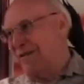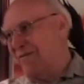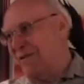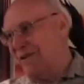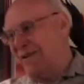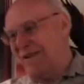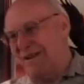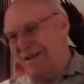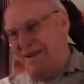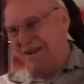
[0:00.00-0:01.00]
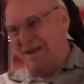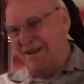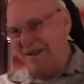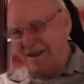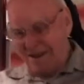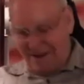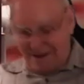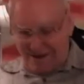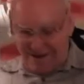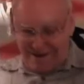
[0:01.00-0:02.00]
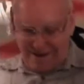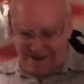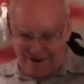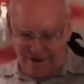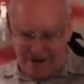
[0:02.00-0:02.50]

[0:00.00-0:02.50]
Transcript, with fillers: Oh, God. No,